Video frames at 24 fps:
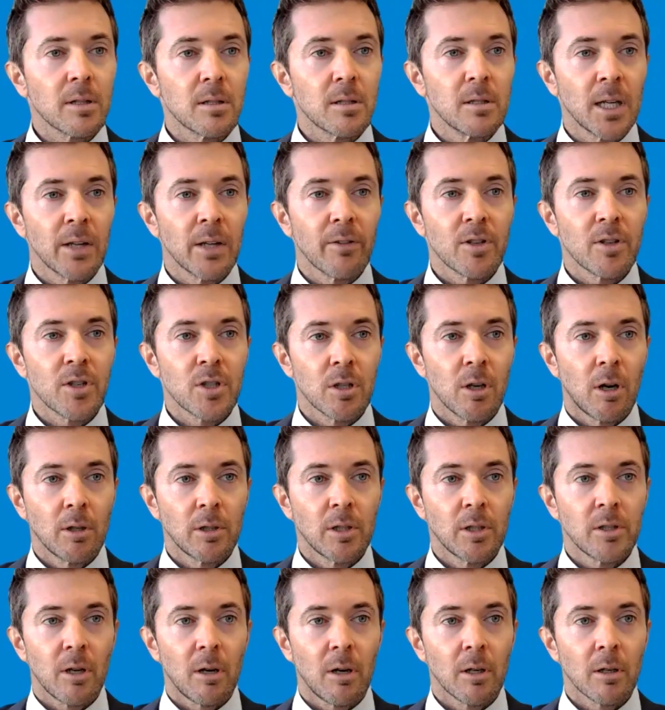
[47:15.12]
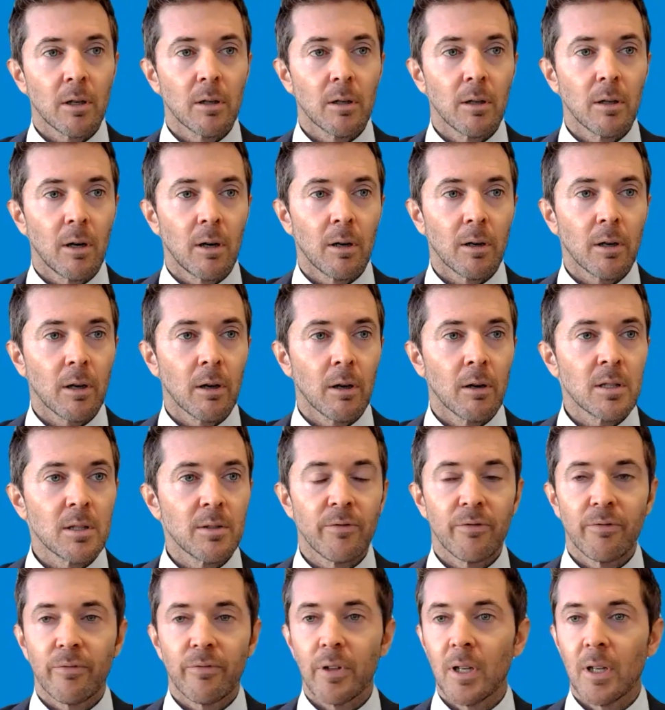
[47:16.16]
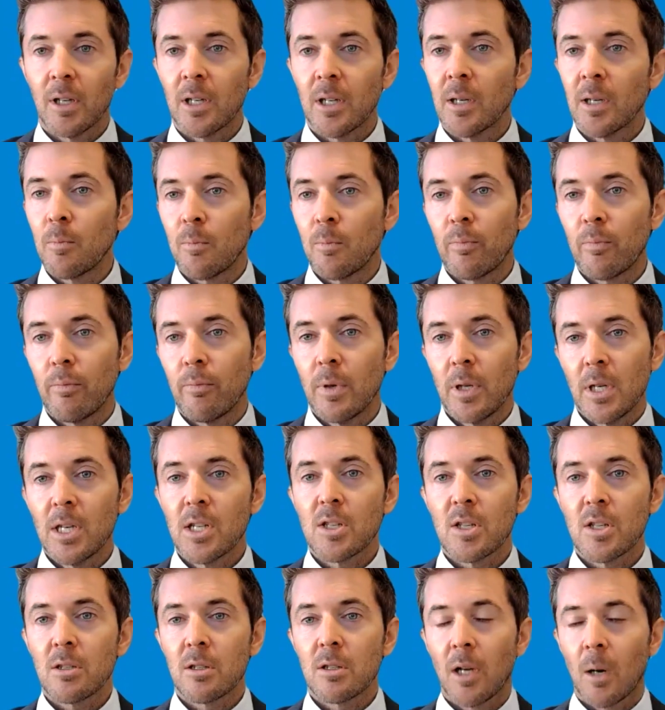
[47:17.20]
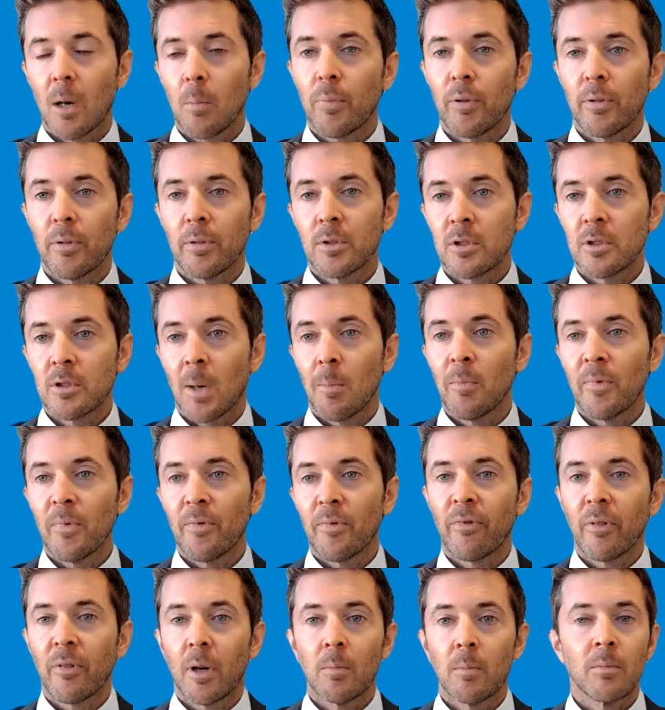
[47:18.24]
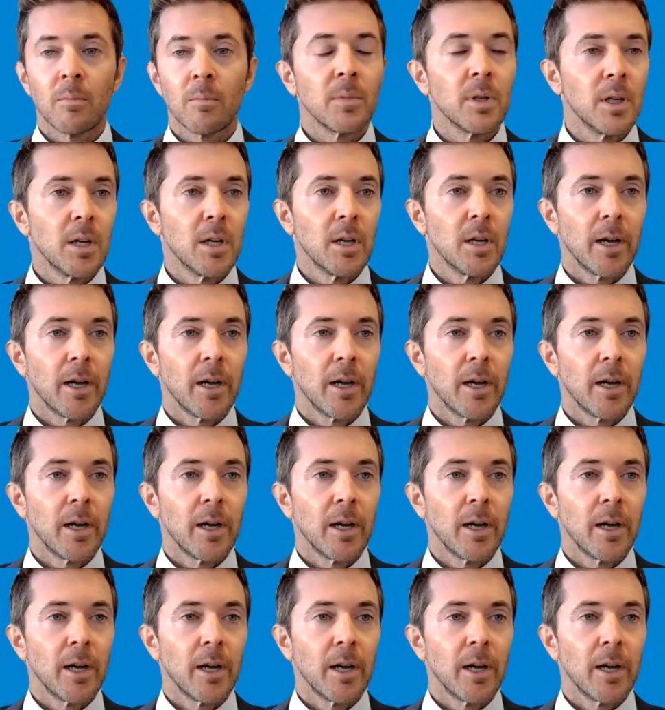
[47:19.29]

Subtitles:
none of those charges are going to stop Trump from